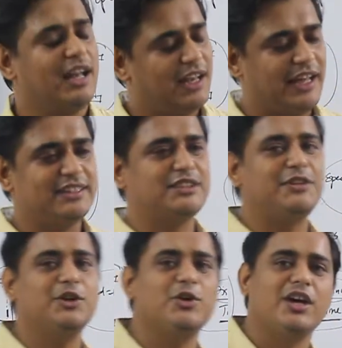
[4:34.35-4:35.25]
Like this
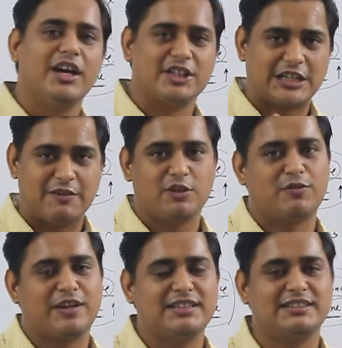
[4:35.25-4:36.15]
video, share with your
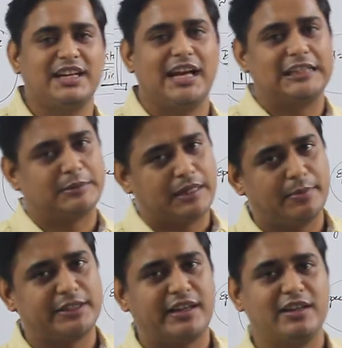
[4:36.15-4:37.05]
friends, and subscribe
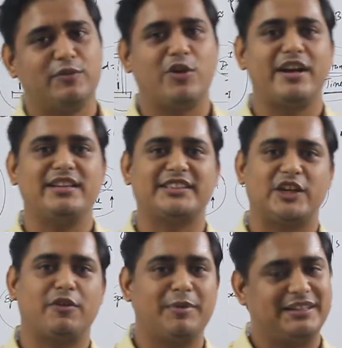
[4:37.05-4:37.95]
our channel for getting this
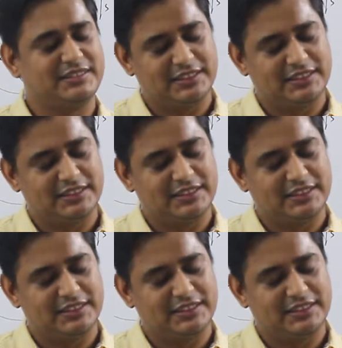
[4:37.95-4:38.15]
kind of updates.